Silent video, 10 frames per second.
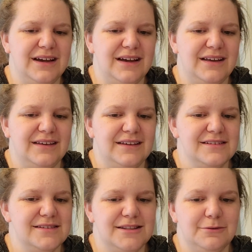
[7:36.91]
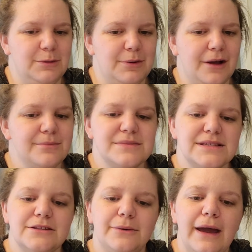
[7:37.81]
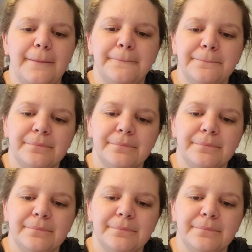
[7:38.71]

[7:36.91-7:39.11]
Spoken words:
I guess there were problems either way.